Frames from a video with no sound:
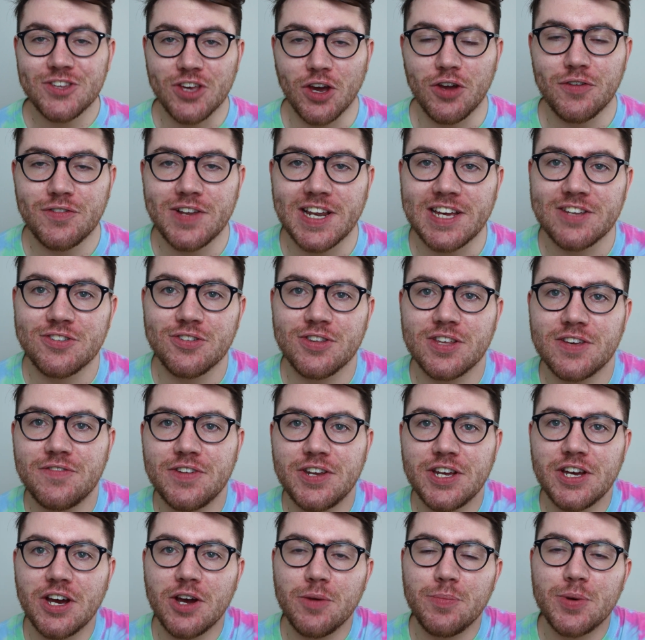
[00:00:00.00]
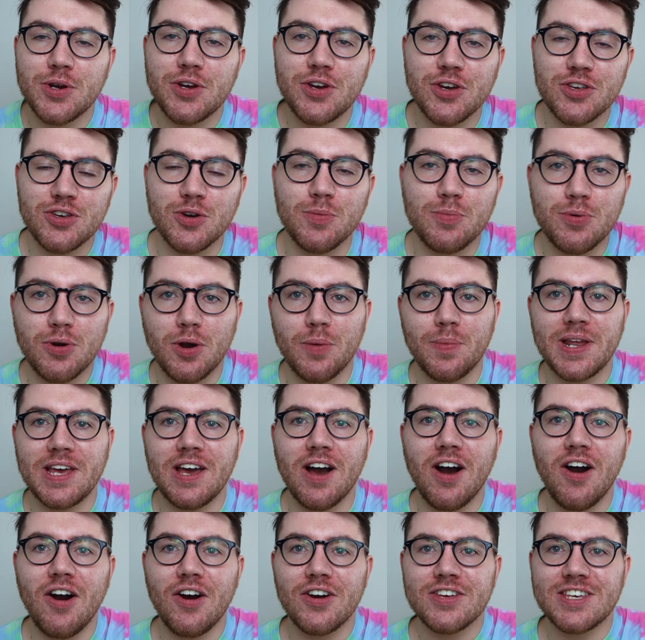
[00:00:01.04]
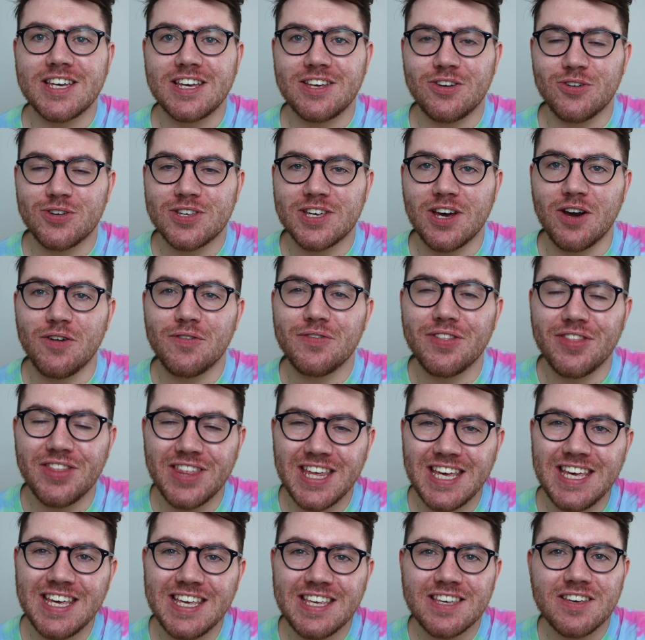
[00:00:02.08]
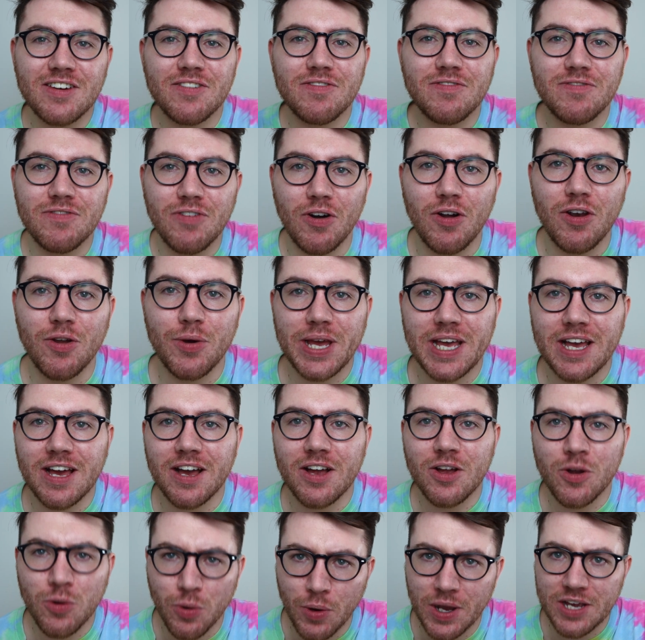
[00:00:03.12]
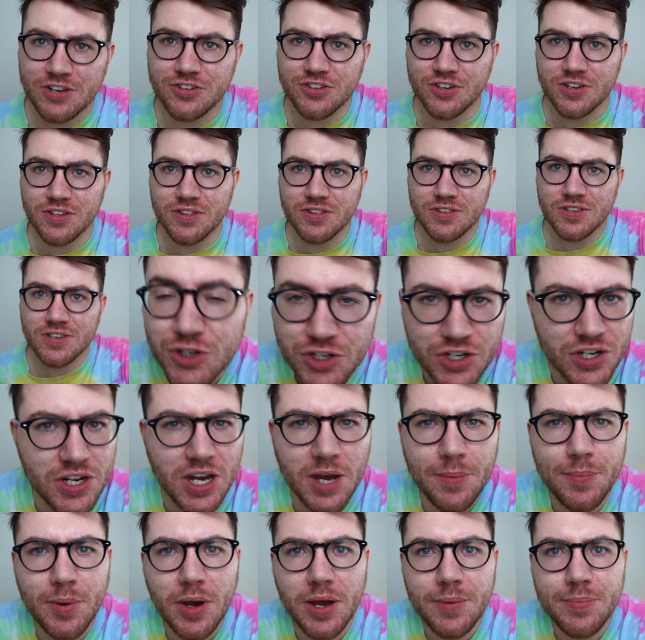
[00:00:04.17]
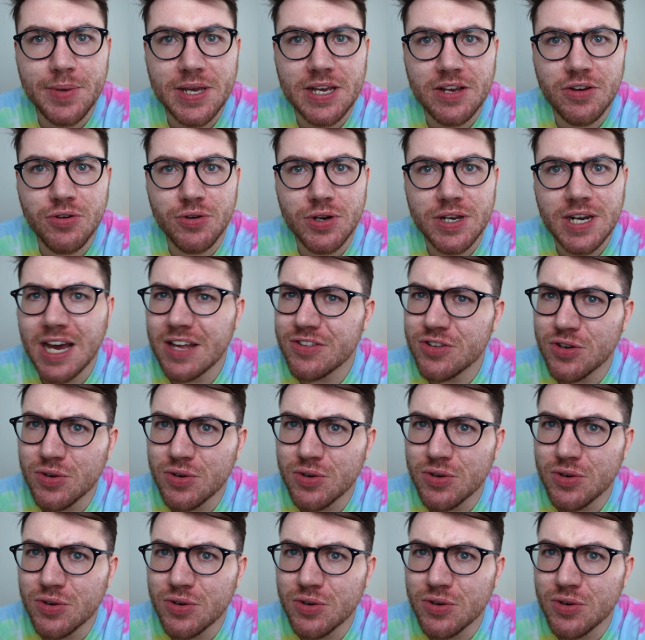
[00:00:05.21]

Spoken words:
So you clicked on this video because you're probably asking yourself these following questions. Should I buy Bitcoin at